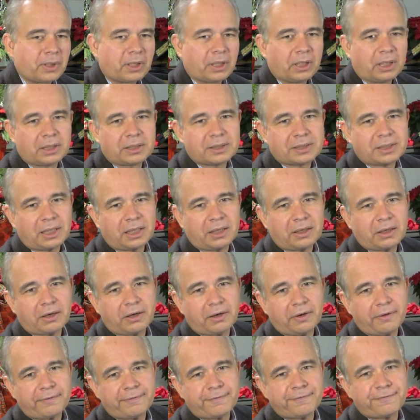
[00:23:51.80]

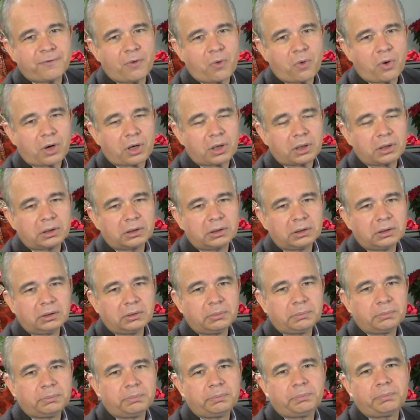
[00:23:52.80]

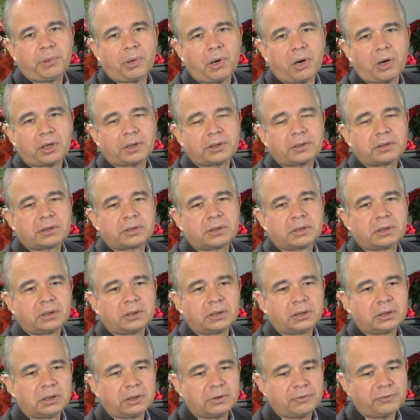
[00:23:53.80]
4-part,
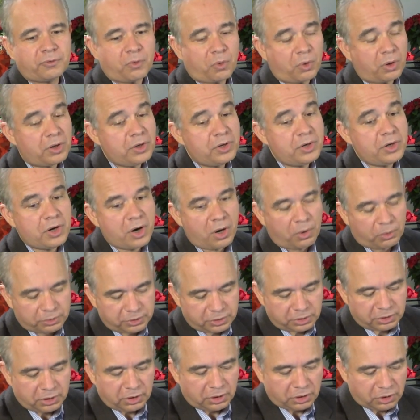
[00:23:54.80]

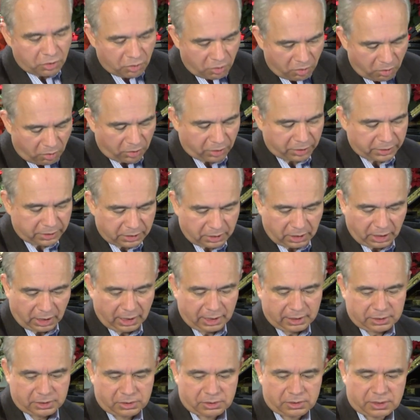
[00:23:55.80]
4-note chord,
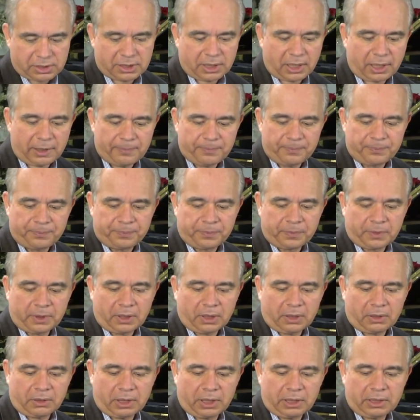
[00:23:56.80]
I should say.
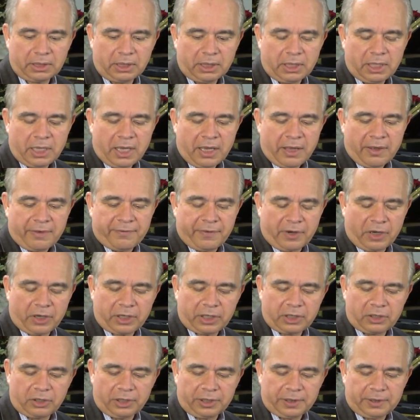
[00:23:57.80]
All right. Very
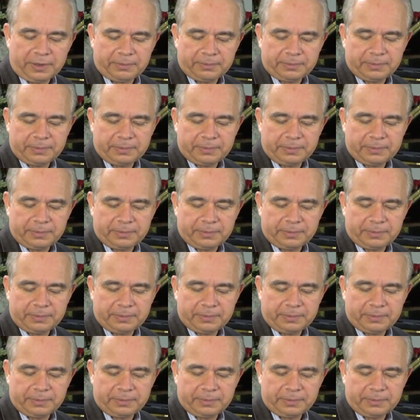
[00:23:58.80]
good.